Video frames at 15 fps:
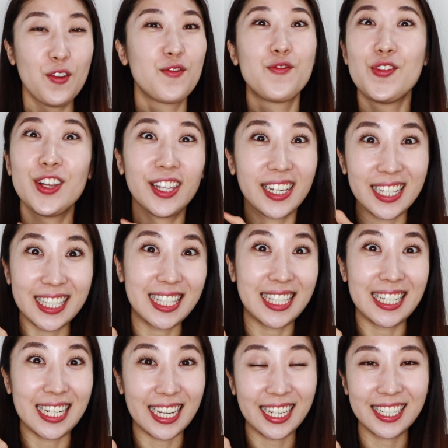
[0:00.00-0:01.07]
really
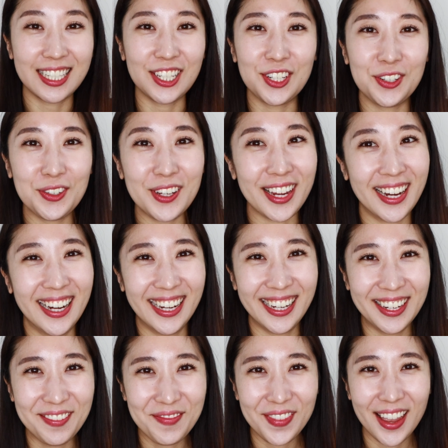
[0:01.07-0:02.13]
stick to
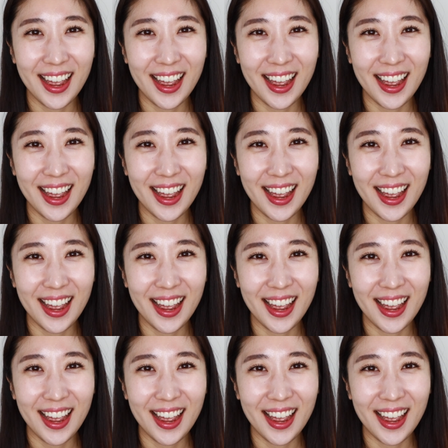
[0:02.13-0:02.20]
ya,